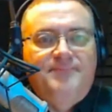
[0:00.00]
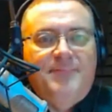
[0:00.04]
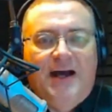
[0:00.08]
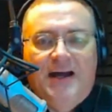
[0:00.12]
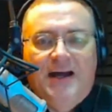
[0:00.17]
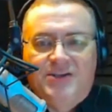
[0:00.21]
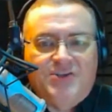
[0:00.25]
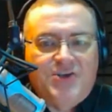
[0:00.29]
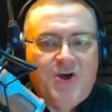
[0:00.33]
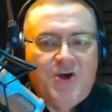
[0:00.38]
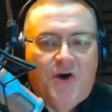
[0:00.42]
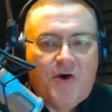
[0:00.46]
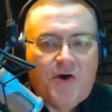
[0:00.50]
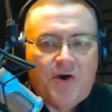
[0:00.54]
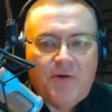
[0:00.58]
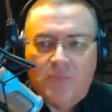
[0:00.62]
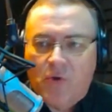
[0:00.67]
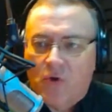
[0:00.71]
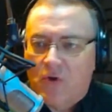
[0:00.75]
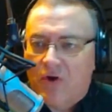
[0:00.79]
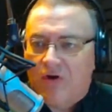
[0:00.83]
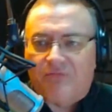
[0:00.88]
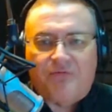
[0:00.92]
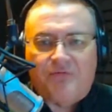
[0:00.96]
a
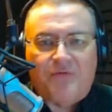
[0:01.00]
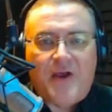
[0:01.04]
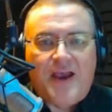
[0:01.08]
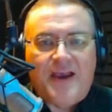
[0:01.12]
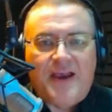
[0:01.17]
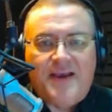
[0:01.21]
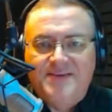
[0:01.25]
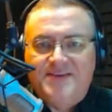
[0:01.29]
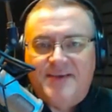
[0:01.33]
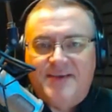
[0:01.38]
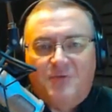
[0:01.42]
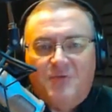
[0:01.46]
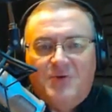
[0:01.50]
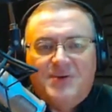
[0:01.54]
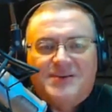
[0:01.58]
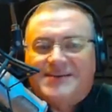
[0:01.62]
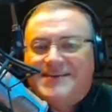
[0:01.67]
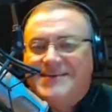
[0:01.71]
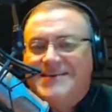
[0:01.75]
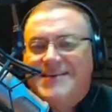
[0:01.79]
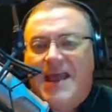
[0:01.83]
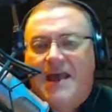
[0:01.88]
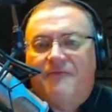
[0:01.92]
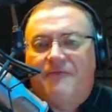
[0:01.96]
term or a phrase that
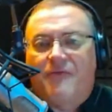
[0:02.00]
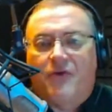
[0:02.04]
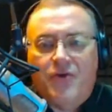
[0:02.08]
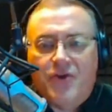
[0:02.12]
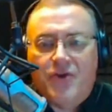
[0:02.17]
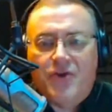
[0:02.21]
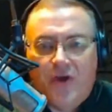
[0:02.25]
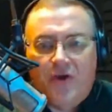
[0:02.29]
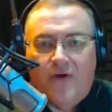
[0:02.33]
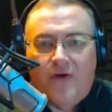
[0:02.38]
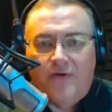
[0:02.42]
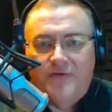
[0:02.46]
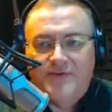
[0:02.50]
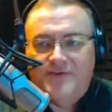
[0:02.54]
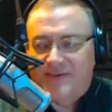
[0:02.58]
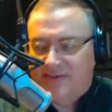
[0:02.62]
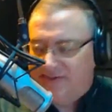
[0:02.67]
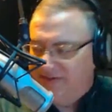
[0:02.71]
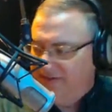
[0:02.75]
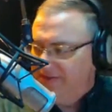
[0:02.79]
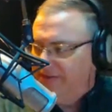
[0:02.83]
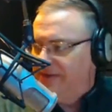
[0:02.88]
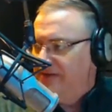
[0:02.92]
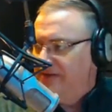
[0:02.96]
was never
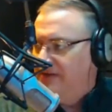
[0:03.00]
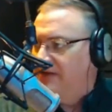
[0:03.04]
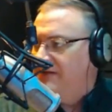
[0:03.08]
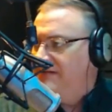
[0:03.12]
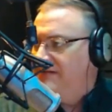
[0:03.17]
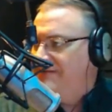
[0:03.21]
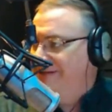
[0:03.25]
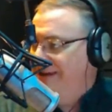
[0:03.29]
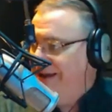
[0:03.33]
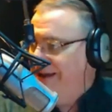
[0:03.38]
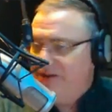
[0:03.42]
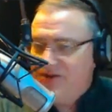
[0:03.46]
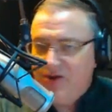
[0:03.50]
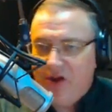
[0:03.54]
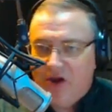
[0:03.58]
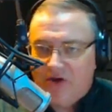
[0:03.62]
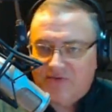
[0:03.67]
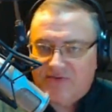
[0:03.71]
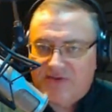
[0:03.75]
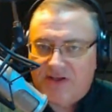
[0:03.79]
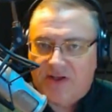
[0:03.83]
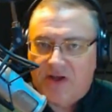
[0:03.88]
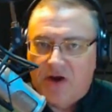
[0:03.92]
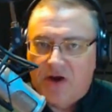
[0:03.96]
used 10
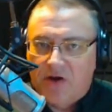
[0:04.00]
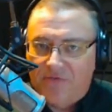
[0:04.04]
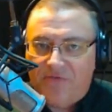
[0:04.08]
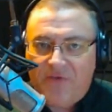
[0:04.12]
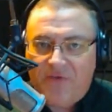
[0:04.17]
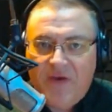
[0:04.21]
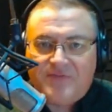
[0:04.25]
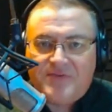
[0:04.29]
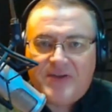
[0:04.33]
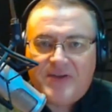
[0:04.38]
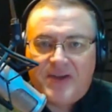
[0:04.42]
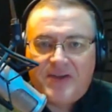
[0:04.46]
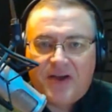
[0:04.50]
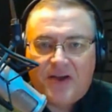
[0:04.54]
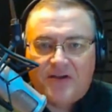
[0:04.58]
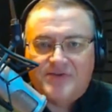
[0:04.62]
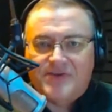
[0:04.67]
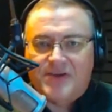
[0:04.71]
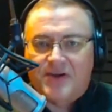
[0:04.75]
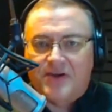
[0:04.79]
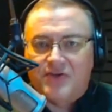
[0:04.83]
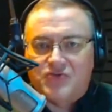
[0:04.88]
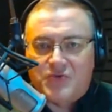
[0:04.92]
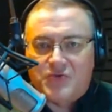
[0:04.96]
years ago, 15
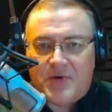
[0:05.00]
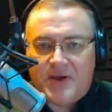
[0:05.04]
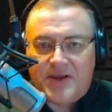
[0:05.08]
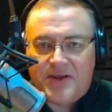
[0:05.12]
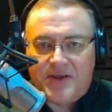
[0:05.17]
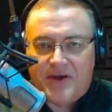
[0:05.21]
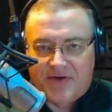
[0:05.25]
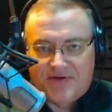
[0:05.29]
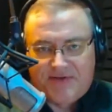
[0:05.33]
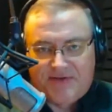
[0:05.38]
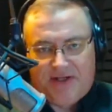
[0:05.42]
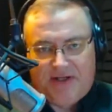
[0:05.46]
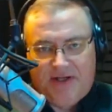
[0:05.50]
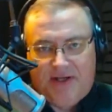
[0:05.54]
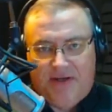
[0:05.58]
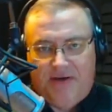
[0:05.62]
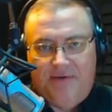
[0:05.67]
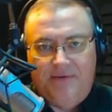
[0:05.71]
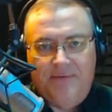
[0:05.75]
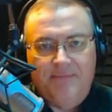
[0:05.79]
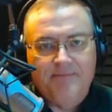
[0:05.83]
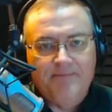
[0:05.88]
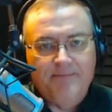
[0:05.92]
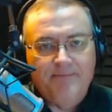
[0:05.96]
years ago, 20 years
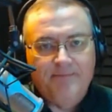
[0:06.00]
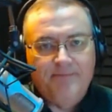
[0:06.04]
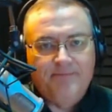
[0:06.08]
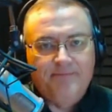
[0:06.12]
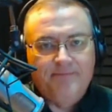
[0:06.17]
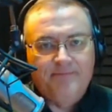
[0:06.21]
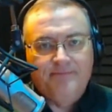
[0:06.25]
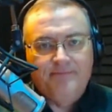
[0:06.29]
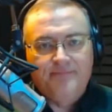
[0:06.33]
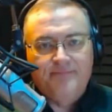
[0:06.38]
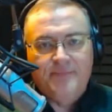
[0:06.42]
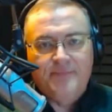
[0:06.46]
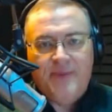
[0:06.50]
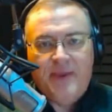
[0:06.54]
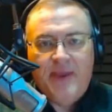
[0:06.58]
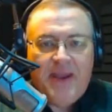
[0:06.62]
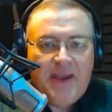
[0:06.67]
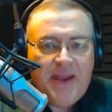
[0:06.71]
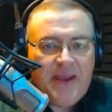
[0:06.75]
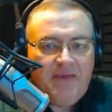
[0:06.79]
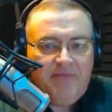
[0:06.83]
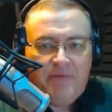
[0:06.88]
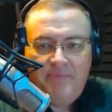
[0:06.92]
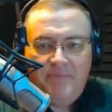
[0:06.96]
ago,
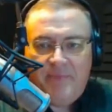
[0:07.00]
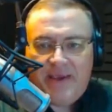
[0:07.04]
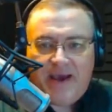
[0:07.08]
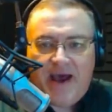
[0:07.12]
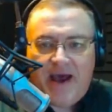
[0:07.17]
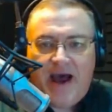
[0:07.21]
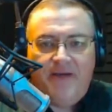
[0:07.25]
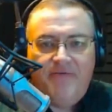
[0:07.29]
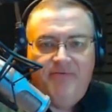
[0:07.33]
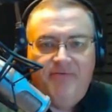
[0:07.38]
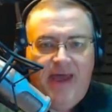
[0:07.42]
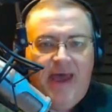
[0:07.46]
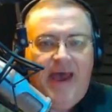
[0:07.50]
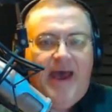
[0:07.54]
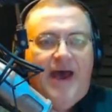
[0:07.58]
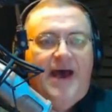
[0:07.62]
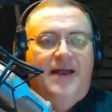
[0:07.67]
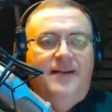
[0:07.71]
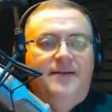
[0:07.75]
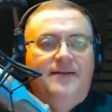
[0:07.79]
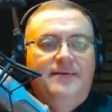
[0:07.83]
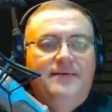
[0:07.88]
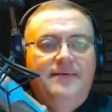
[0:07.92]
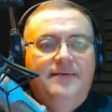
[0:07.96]
and even beyond
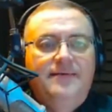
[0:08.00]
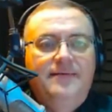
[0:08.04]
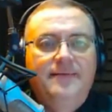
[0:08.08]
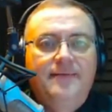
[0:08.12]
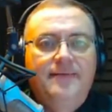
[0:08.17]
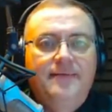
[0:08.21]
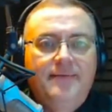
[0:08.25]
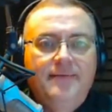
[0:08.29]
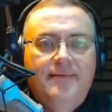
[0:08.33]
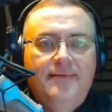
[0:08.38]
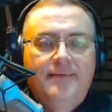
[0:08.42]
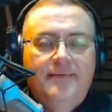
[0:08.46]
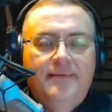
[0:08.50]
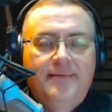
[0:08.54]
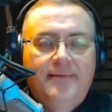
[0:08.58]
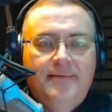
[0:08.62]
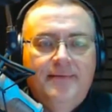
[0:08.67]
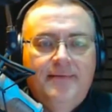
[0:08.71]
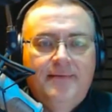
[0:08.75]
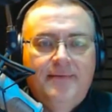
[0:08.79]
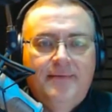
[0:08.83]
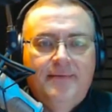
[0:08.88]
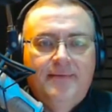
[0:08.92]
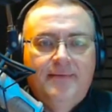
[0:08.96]
that.
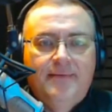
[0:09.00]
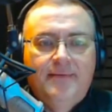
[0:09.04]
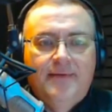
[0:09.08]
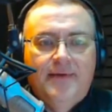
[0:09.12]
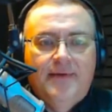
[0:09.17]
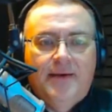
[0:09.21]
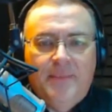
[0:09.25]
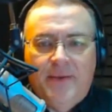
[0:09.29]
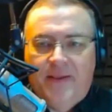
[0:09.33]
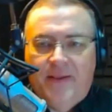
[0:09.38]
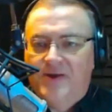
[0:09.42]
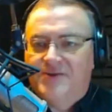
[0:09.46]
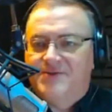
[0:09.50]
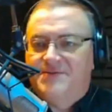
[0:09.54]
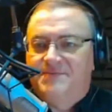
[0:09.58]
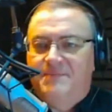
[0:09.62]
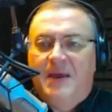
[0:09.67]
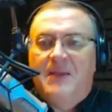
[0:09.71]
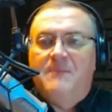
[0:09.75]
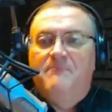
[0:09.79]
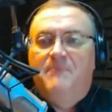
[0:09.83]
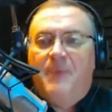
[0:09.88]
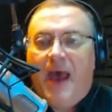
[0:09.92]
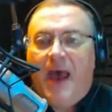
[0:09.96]
I mean, there's
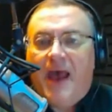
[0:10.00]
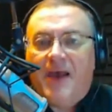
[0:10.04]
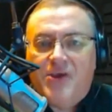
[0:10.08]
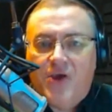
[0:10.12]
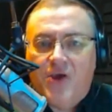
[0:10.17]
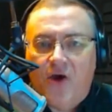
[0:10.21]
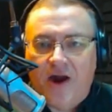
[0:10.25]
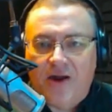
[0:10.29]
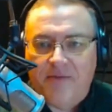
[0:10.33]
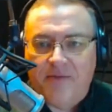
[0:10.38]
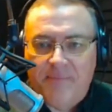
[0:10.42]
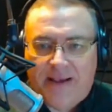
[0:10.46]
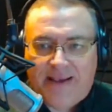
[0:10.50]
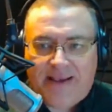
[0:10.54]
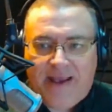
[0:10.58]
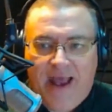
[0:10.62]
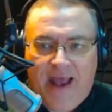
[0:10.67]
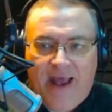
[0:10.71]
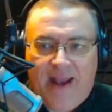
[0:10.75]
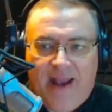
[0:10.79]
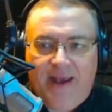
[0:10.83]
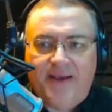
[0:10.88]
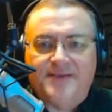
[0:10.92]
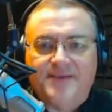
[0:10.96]
been backyard
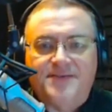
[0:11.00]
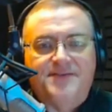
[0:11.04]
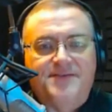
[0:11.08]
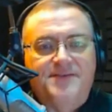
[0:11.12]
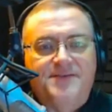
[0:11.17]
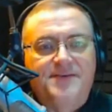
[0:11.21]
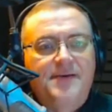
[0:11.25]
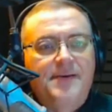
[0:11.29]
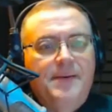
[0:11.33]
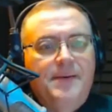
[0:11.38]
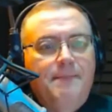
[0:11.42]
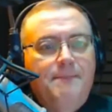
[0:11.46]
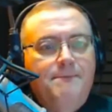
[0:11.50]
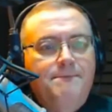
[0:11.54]
mechanics,